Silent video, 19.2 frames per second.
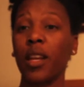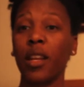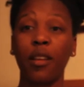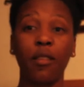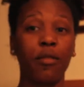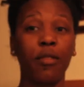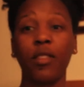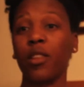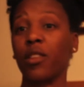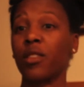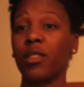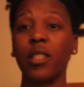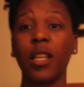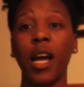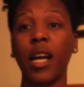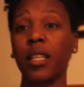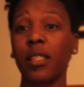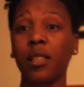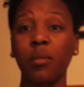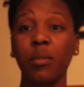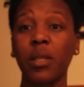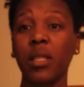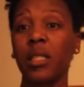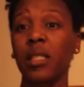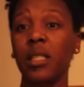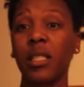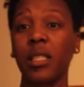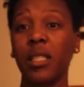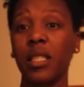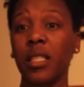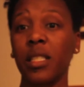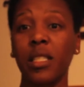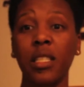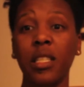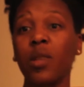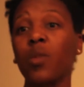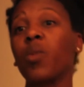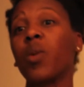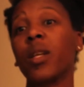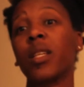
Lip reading: And if there's not some consistency,